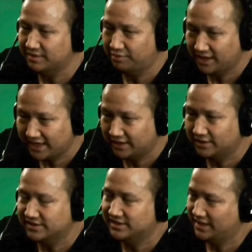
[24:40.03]
the
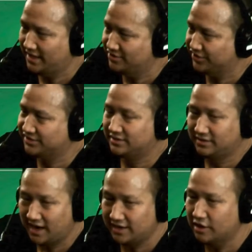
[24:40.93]
players, and
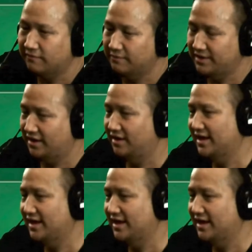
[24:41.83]
just kind of go from there.